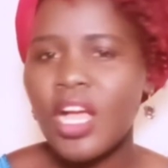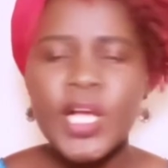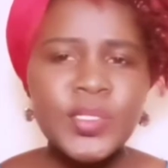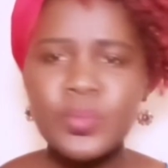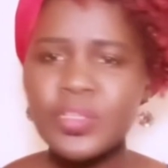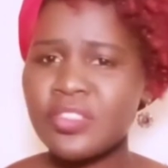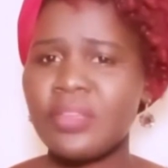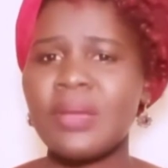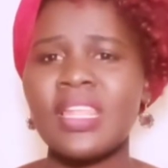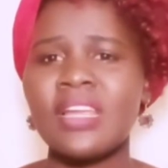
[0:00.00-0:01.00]
to wish them a
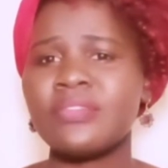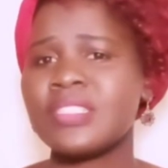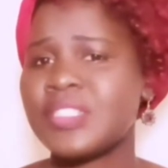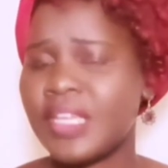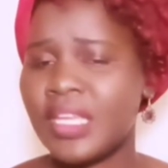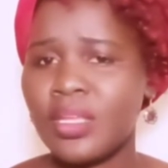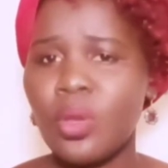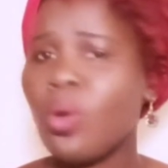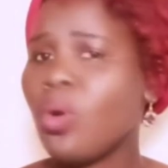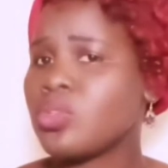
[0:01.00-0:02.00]
lovely day
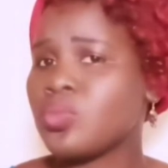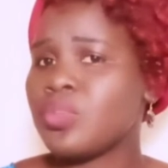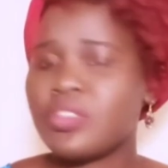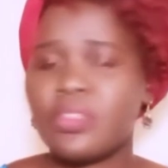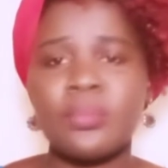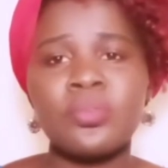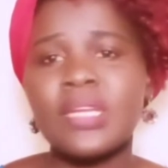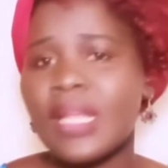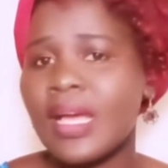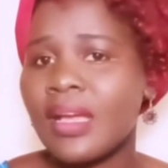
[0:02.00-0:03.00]
or to wish them good
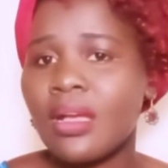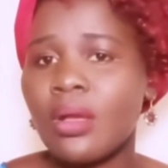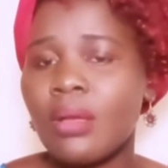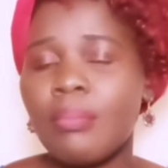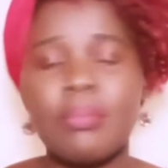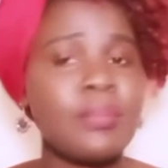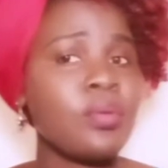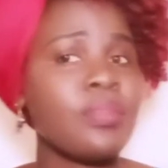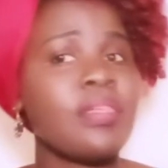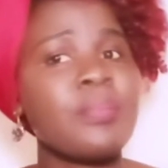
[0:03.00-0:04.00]
luck, maybe on
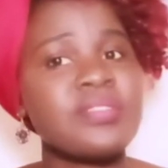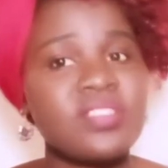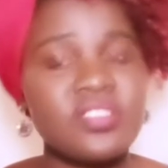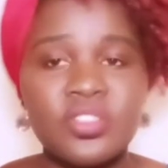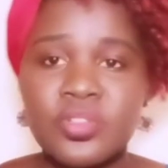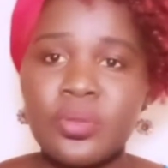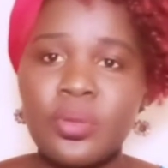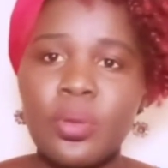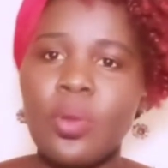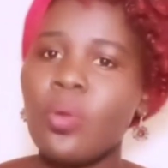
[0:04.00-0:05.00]
their presentation
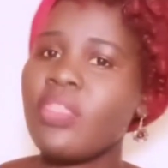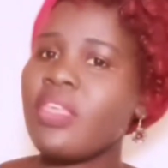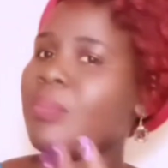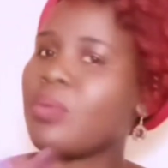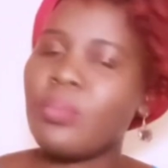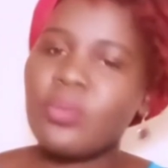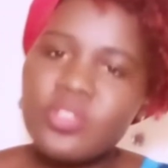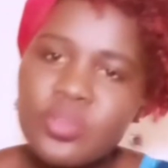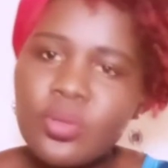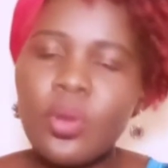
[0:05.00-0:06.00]
or their
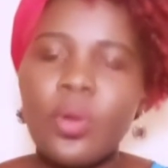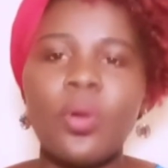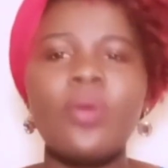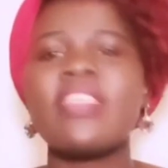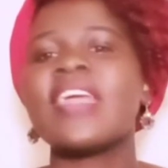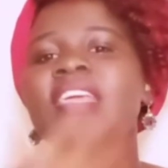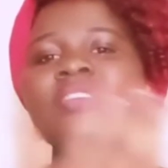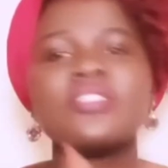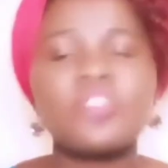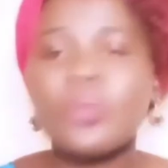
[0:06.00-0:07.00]
promotion or their
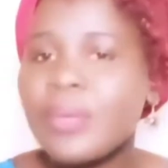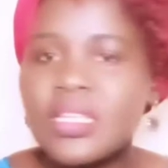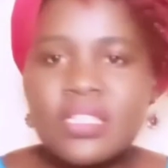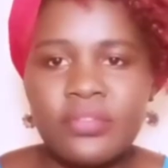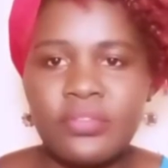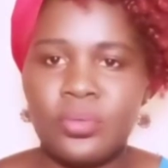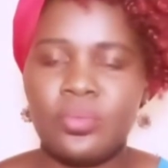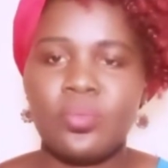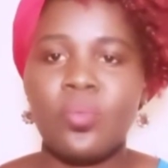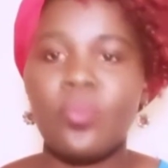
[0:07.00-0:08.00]
job interview,
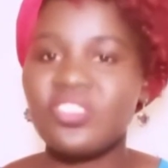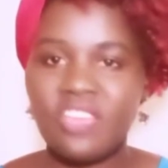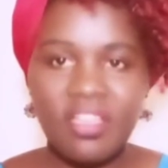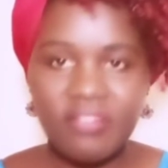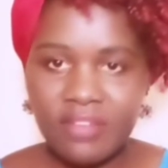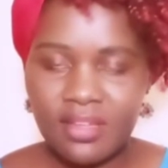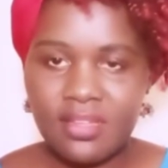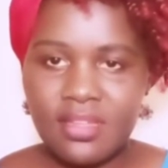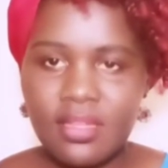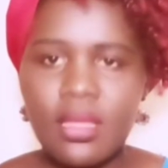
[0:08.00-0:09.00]
whichever.
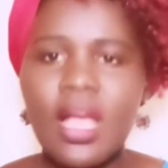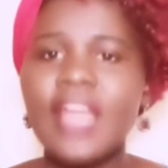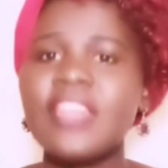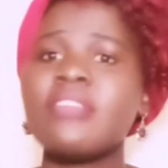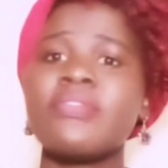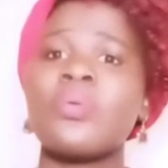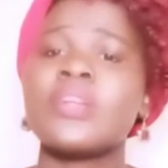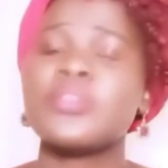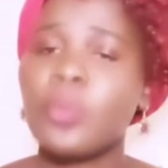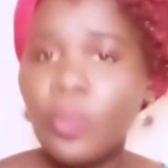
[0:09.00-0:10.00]
And if you're at
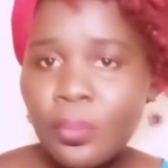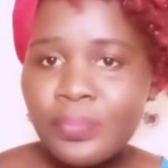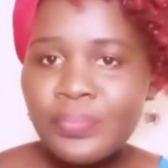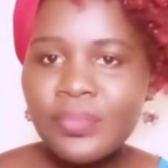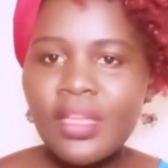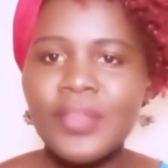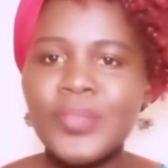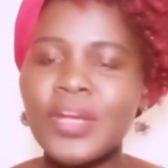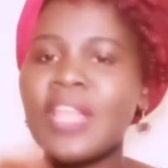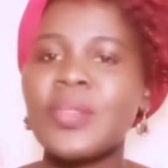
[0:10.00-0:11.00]
home, you
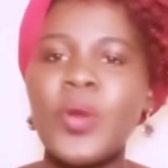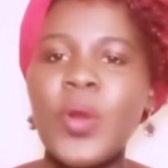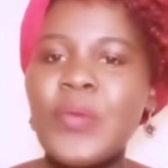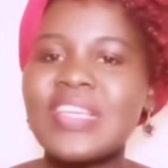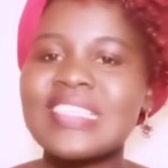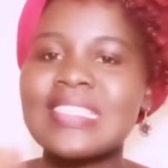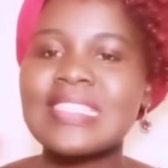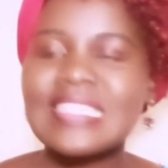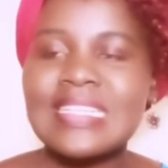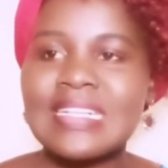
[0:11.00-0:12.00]
can always
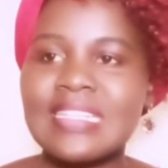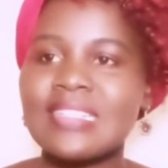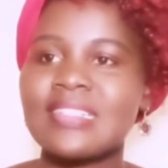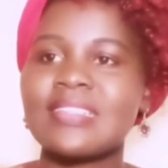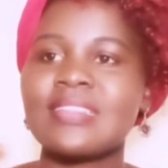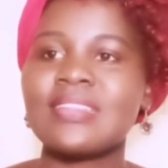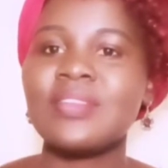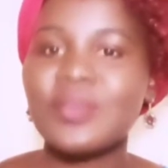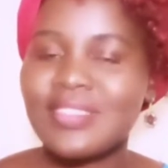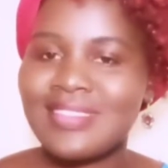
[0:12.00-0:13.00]
take
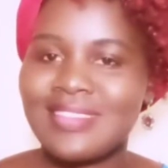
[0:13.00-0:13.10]
notes